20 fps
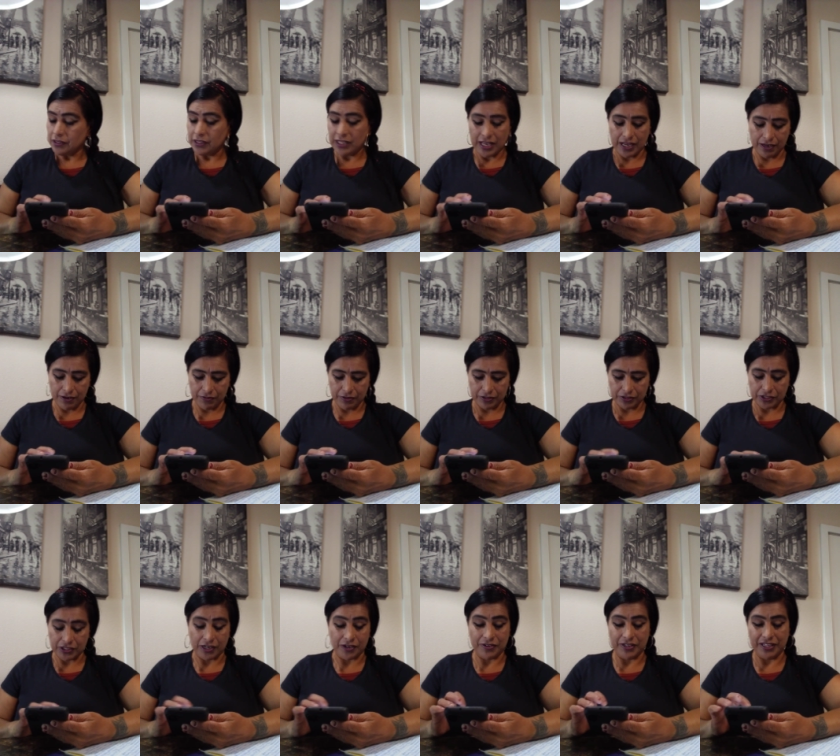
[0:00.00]
Now,
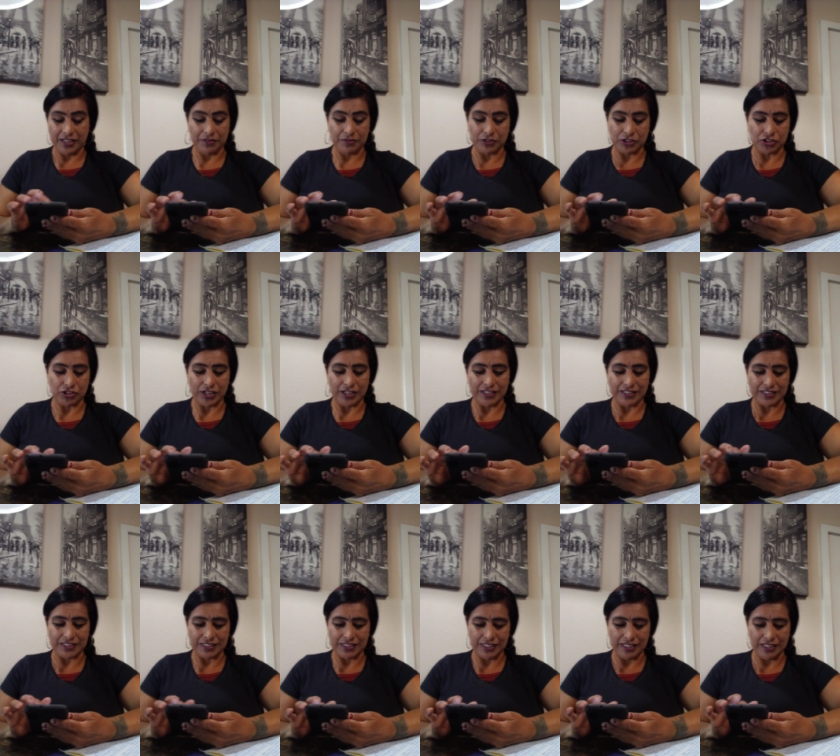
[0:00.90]
sorry, I was trying
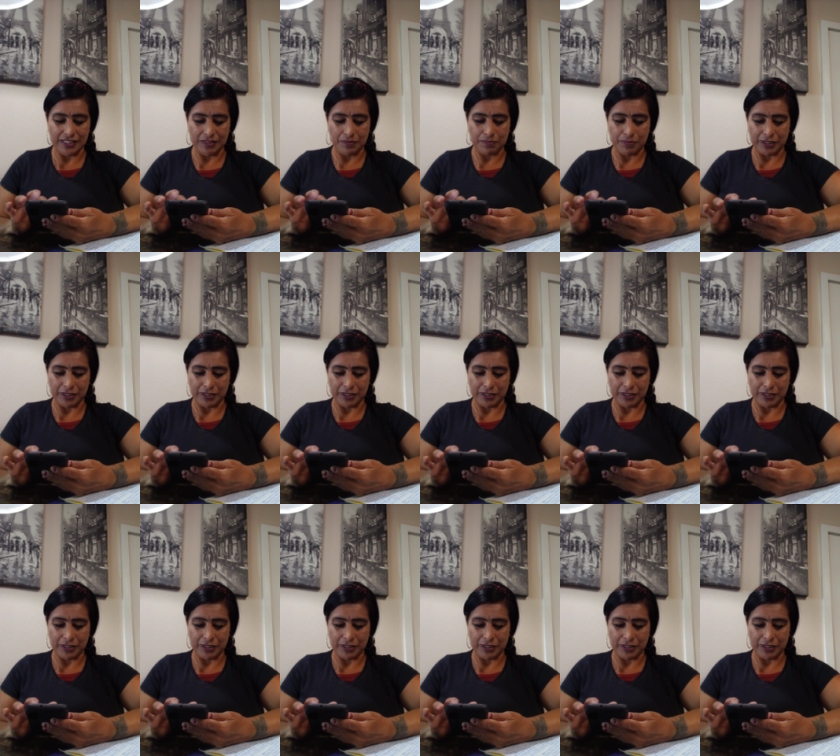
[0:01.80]
to see,